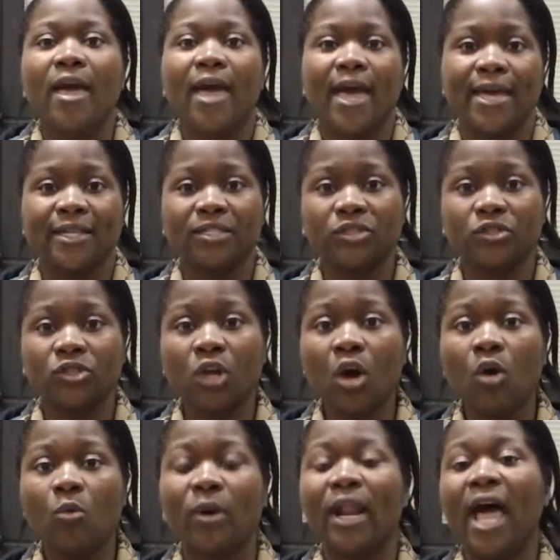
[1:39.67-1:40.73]
And so
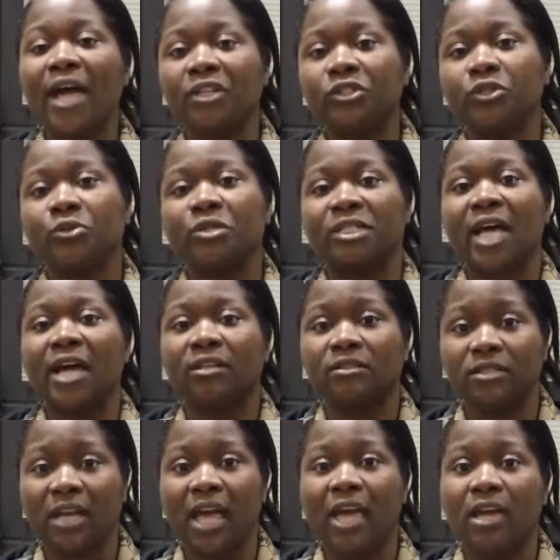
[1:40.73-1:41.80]
what I do is I
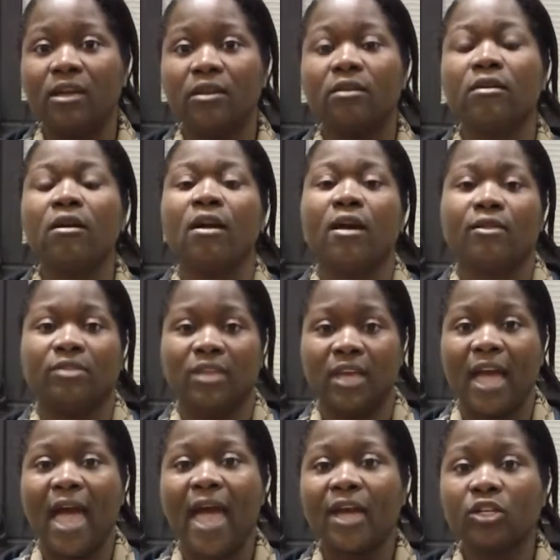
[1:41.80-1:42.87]
take the
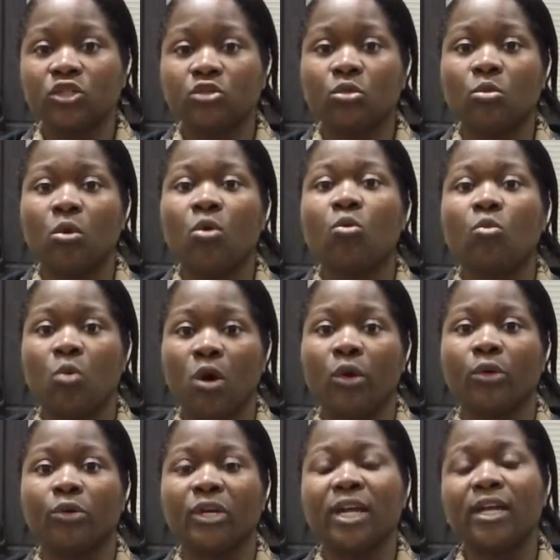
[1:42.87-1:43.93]
actual
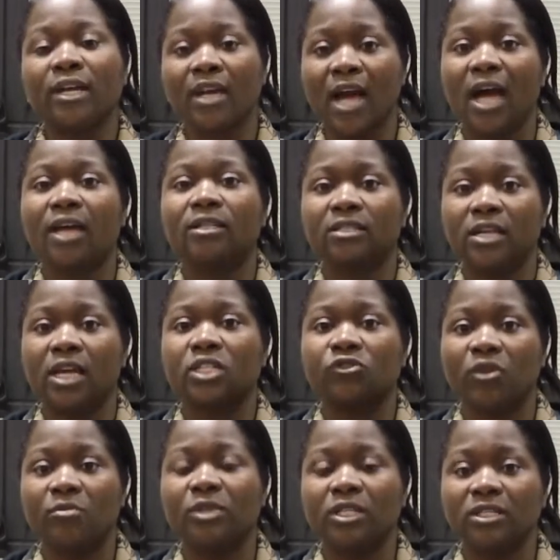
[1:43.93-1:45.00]
word in context
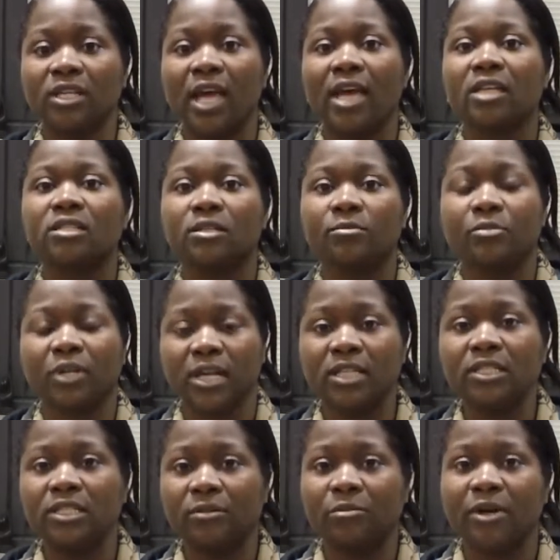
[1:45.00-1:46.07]
from the text and place
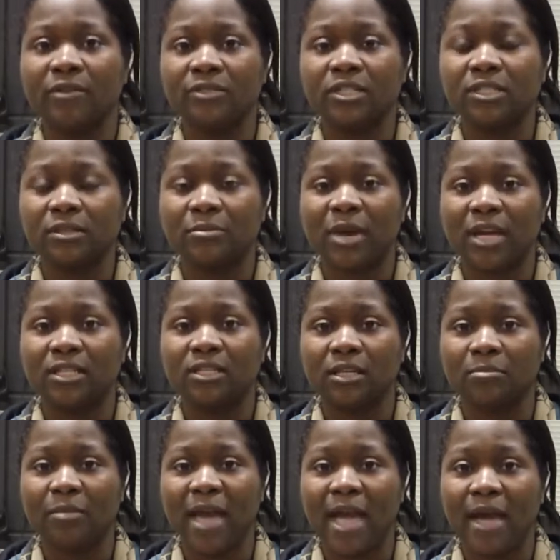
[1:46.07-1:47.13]
it above the semantic
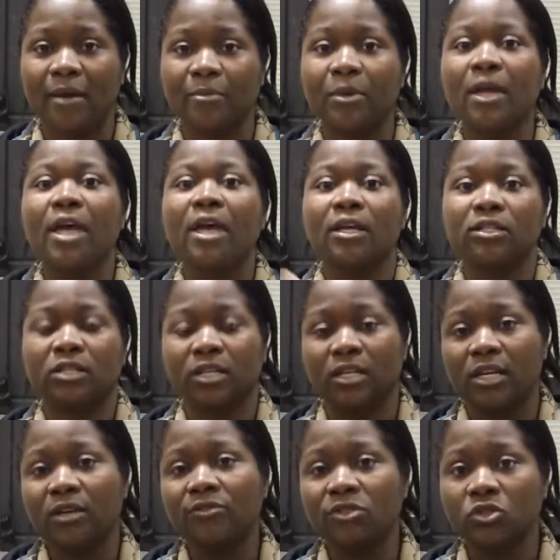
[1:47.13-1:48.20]
map to
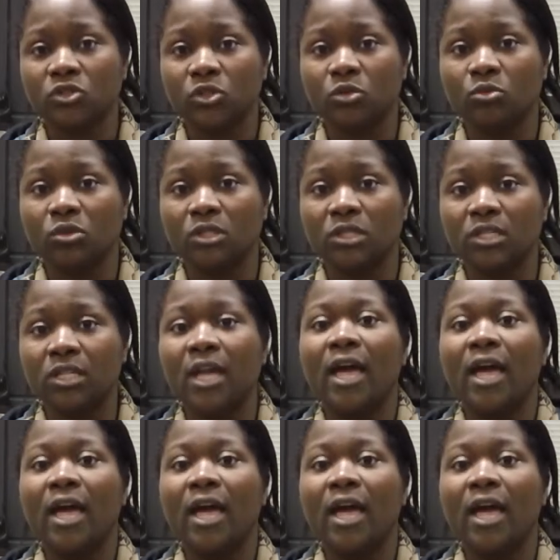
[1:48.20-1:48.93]
give students